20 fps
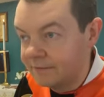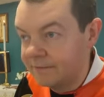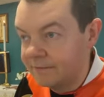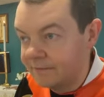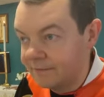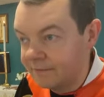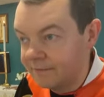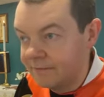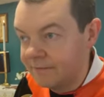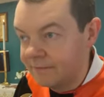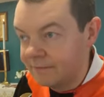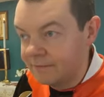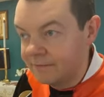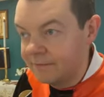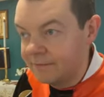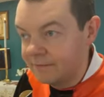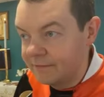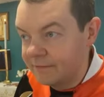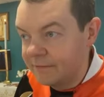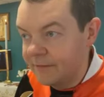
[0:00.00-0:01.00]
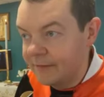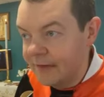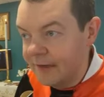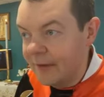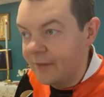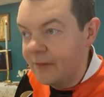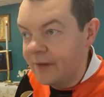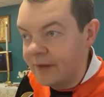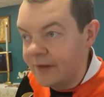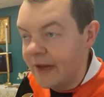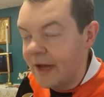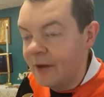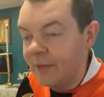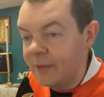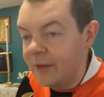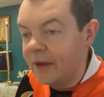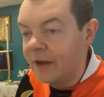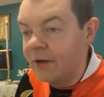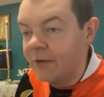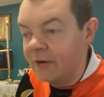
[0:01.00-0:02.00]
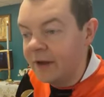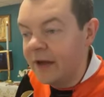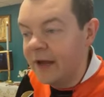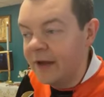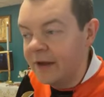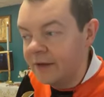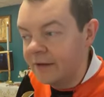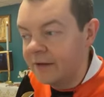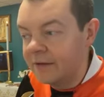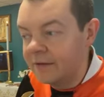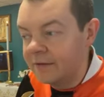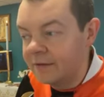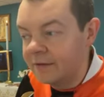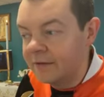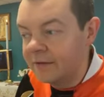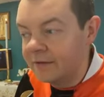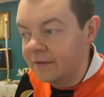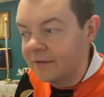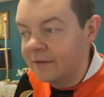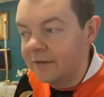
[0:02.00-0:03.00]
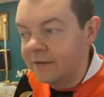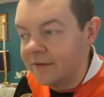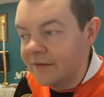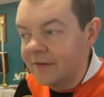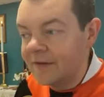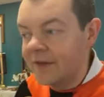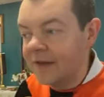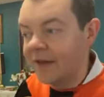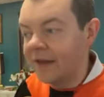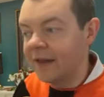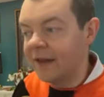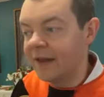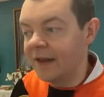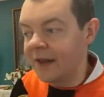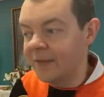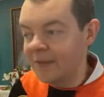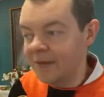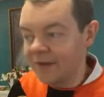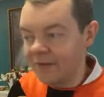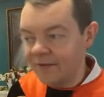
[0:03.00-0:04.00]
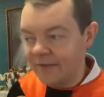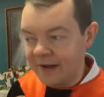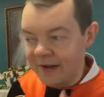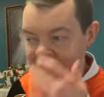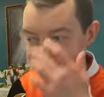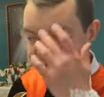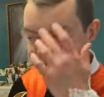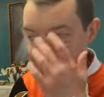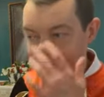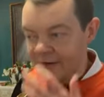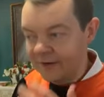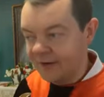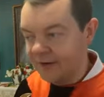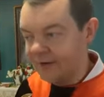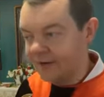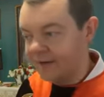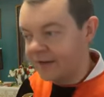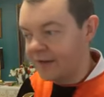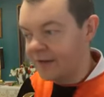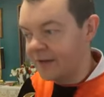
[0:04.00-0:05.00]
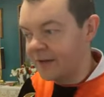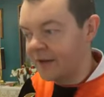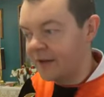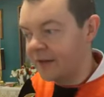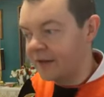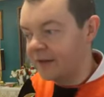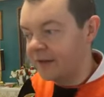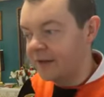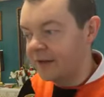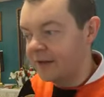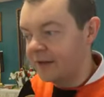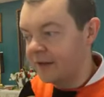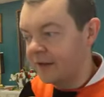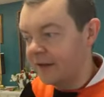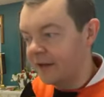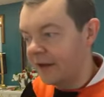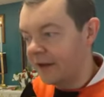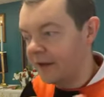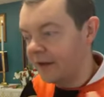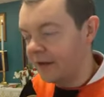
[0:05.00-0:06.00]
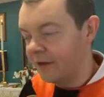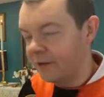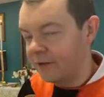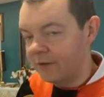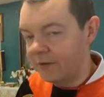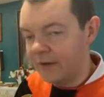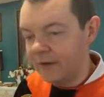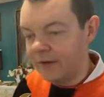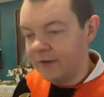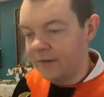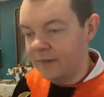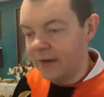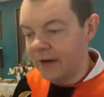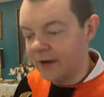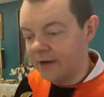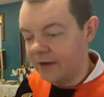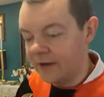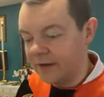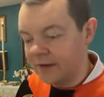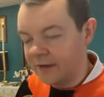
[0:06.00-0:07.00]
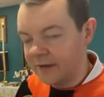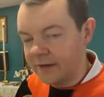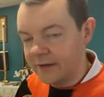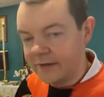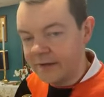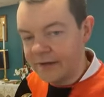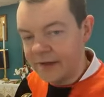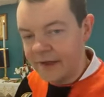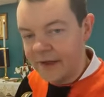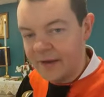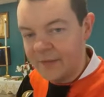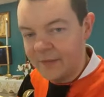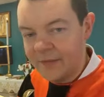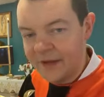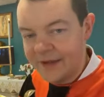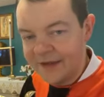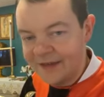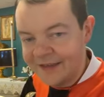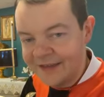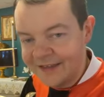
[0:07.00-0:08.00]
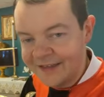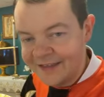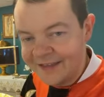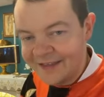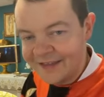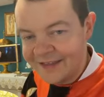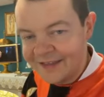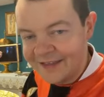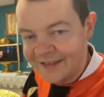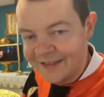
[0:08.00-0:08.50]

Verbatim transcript: Hmm? And that means I'll be okay. In the name of the Father, the Son, and the Holy Spirit. Amen. Amen.